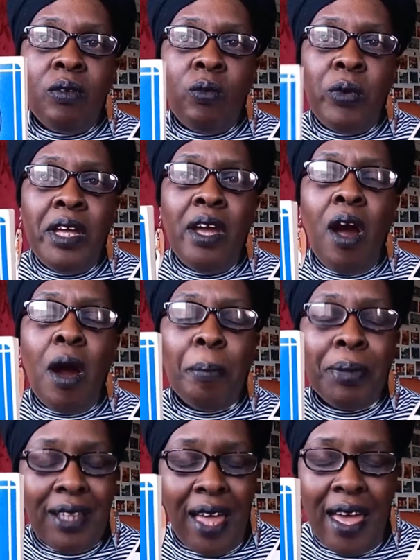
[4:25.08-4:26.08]
we are
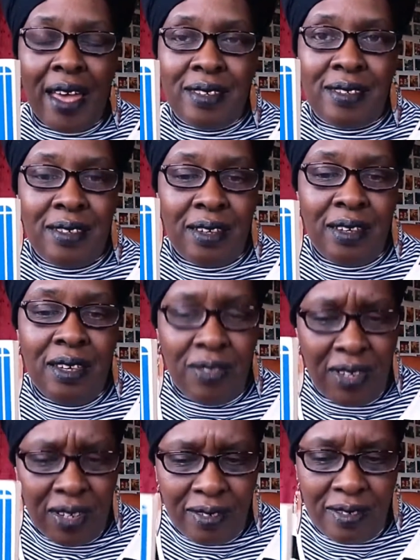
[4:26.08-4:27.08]
blessed
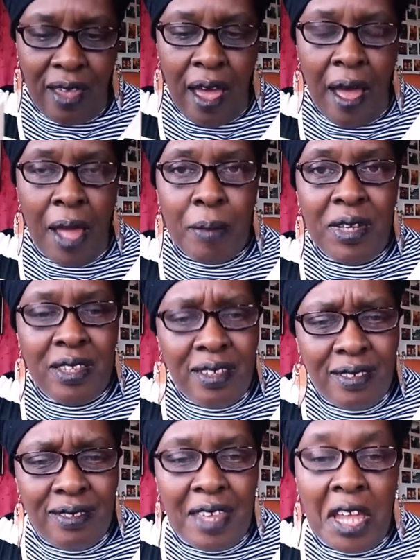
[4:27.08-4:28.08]
in this time, in
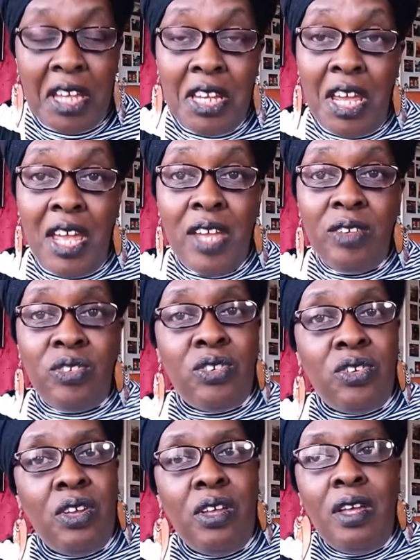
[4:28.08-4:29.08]
this day and age,